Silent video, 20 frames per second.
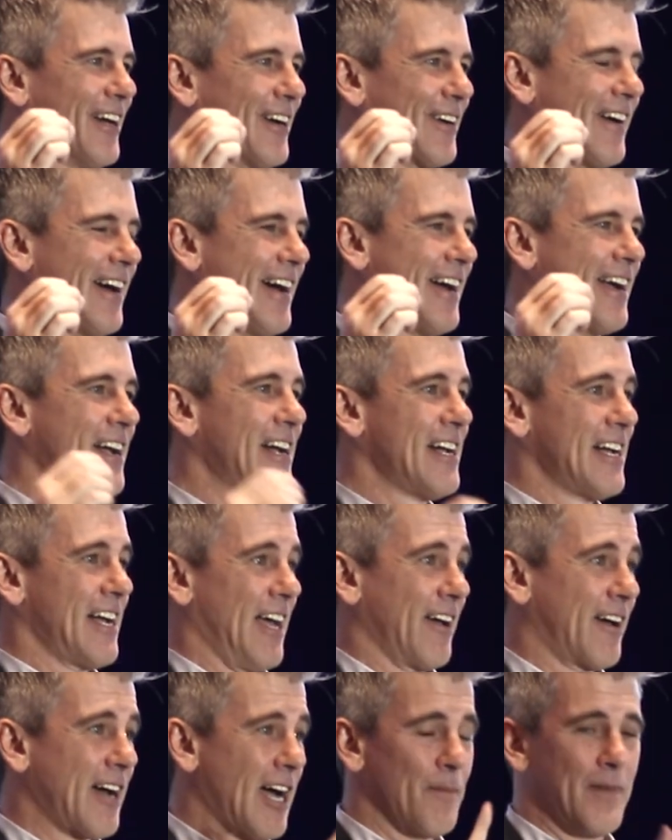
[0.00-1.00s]
right?
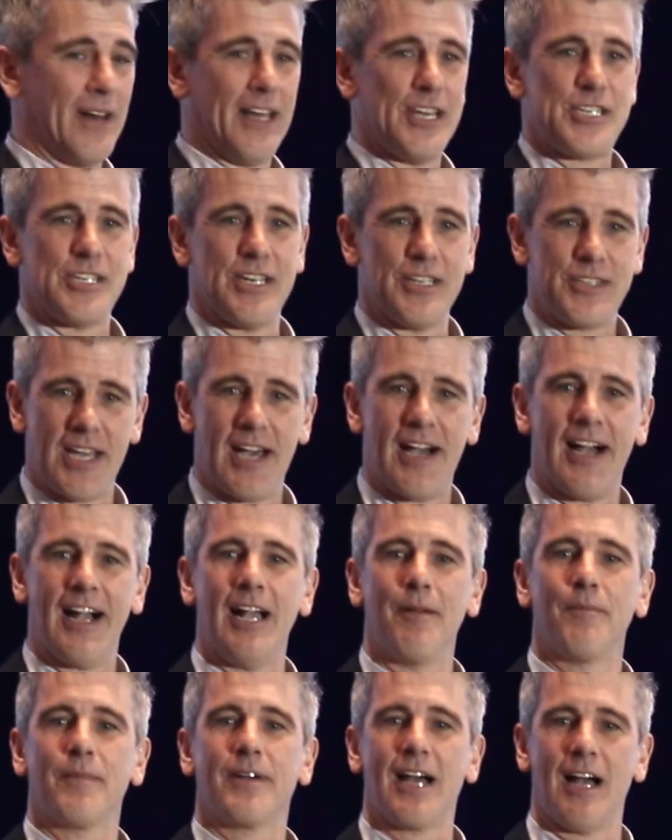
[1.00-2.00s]
In combination of
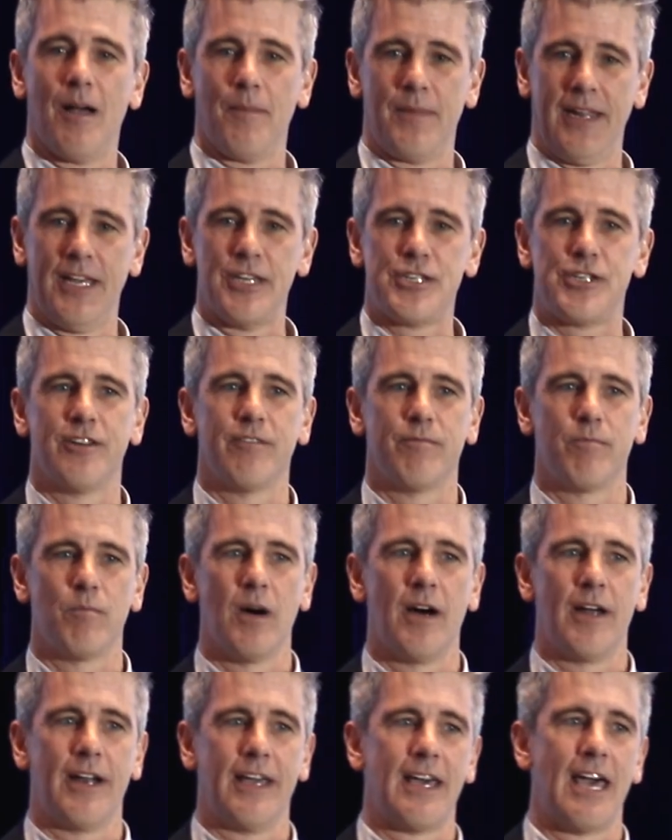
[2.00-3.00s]
time, combination of
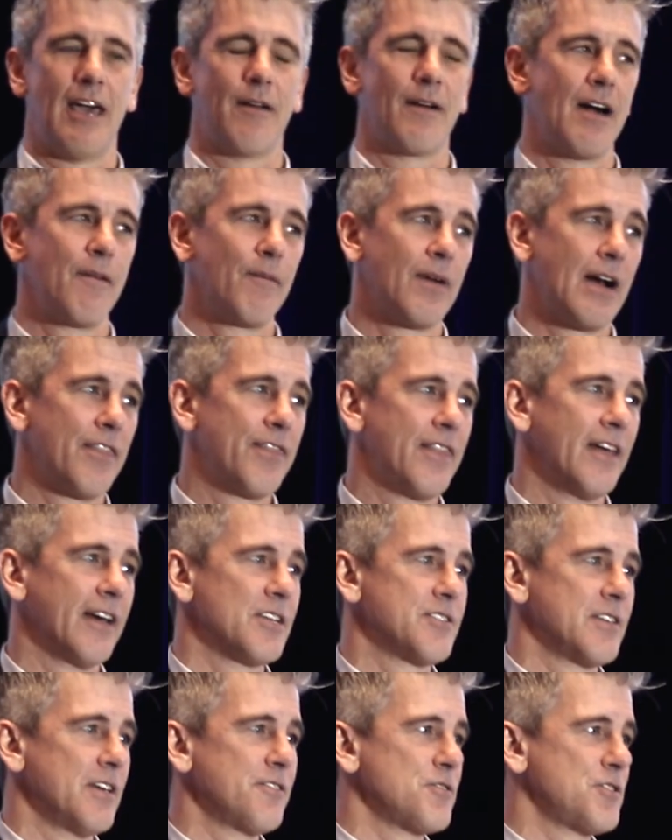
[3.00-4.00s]
money. And what I think
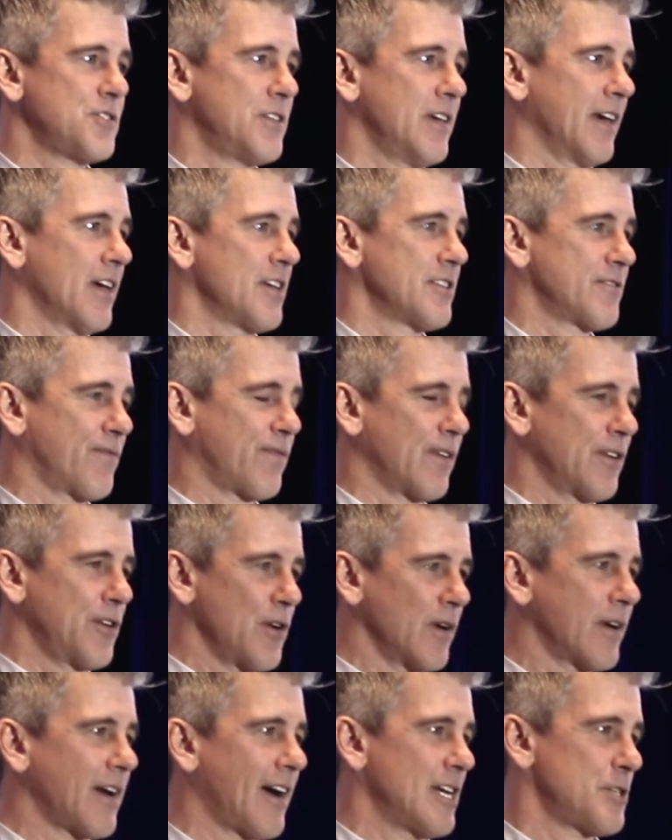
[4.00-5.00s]
is interesting is for
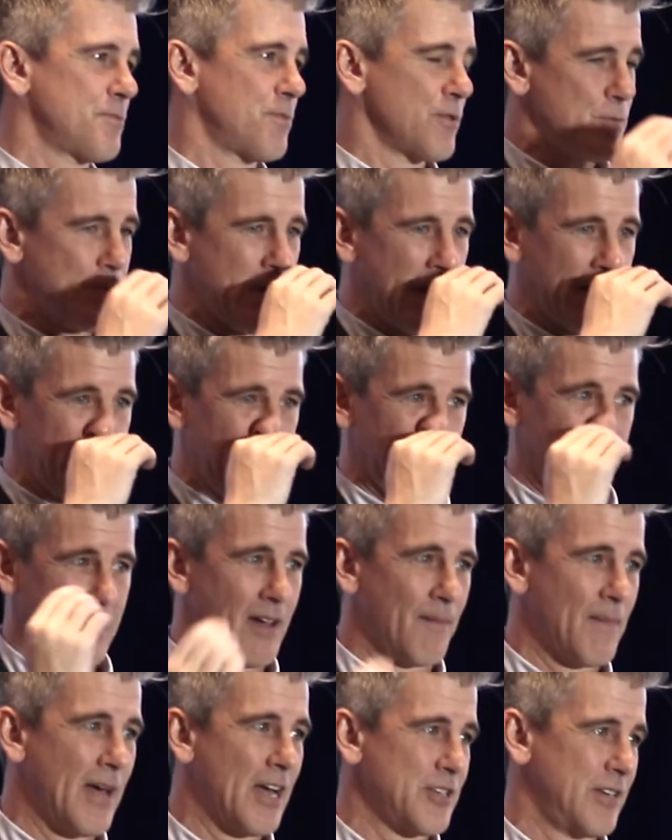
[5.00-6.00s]
your guys' perspective, and
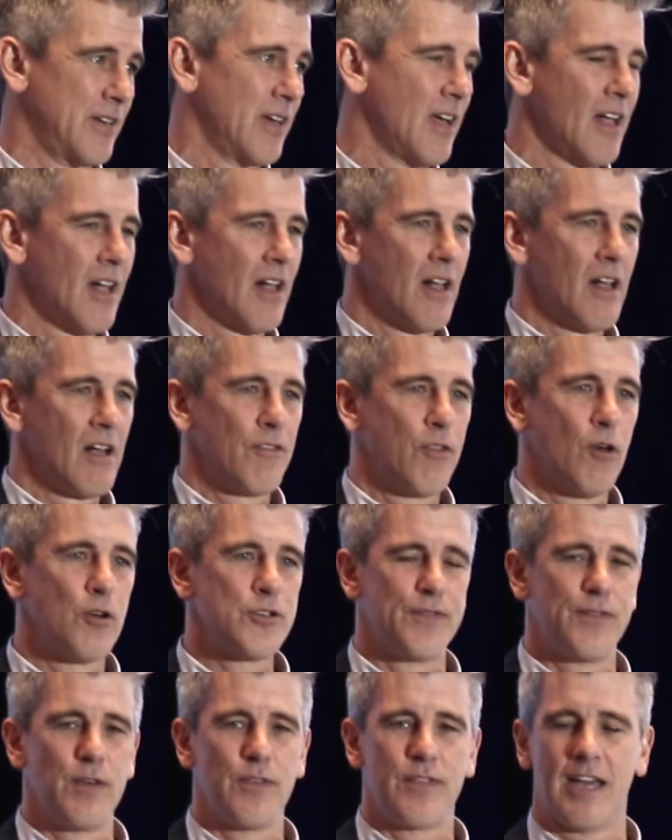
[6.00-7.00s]
I imagine
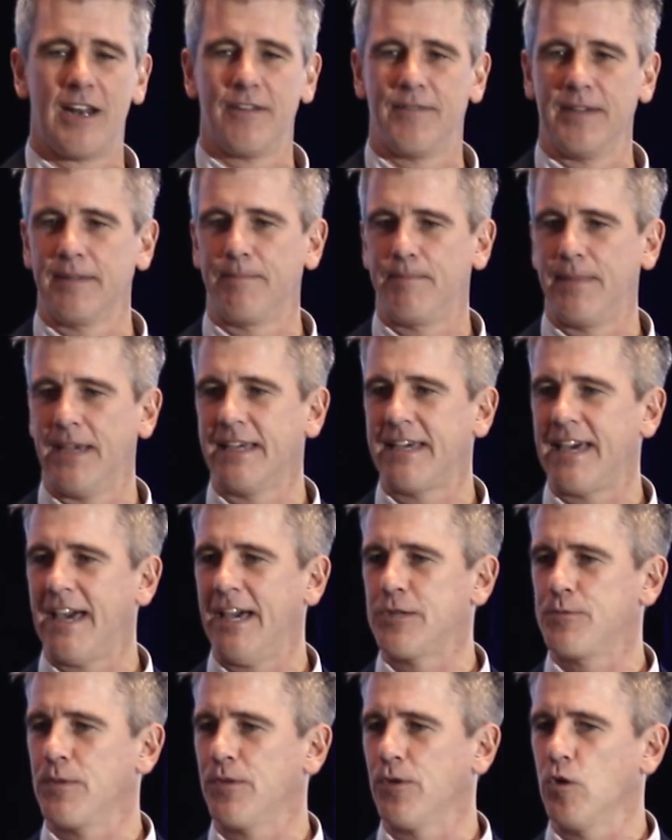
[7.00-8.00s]
those of you that have
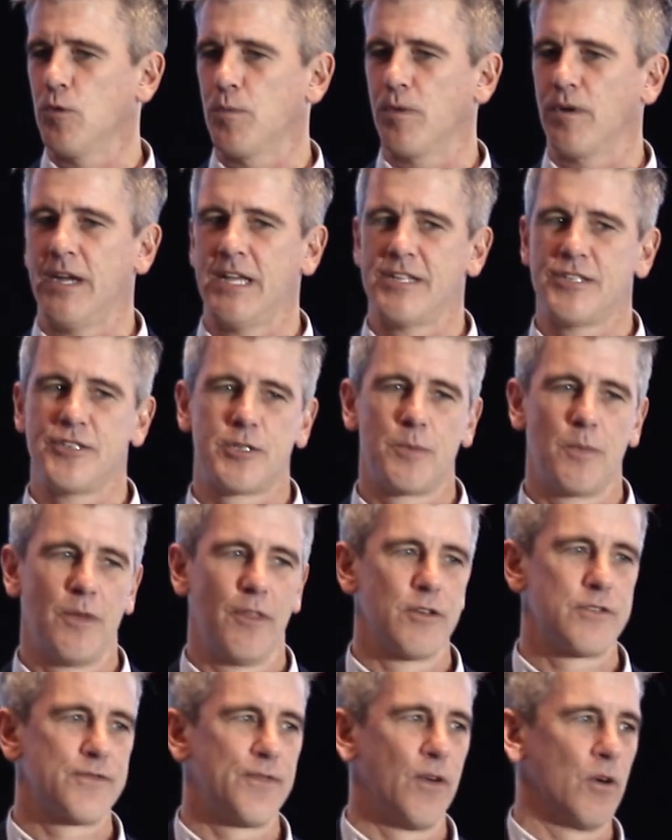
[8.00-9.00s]
engaged with Uber Eats and some of
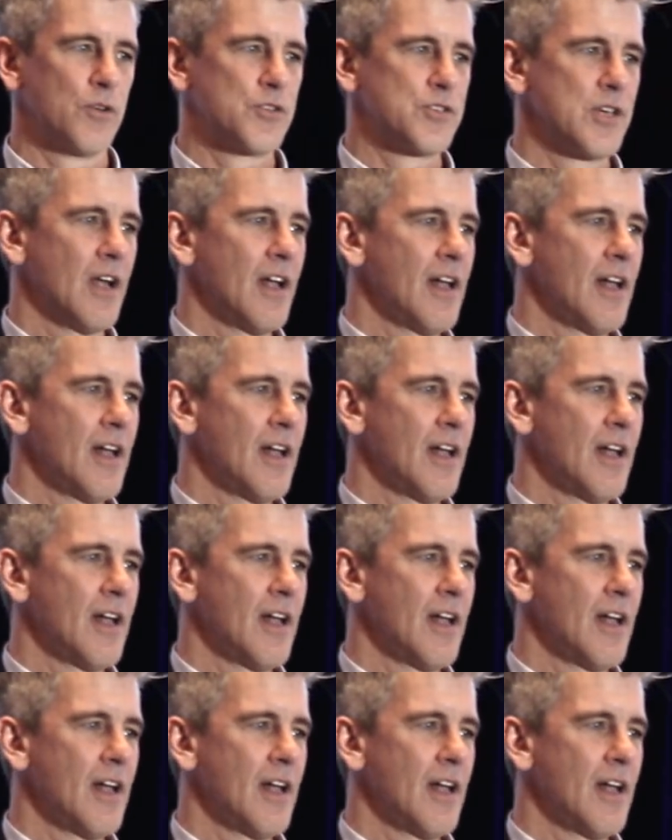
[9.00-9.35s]
those folks,